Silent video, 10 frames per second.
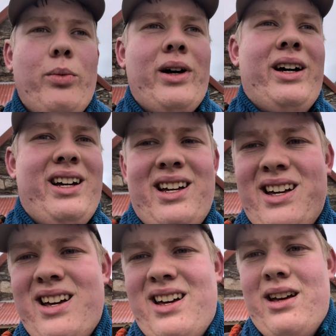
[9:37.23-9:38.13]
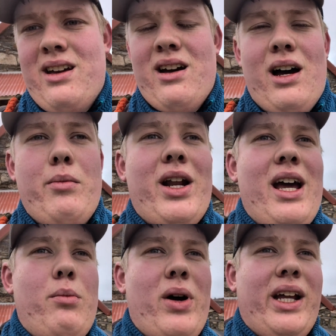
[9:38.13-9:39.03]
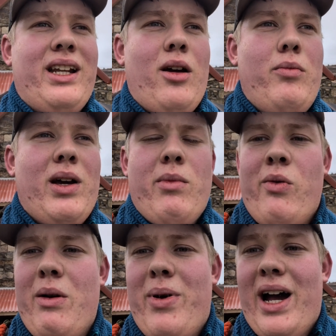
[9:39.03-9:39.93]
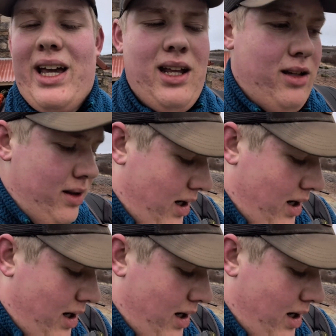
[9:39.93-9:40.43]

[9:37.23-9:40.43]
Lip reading: but I'm going to head back down, make my way back to the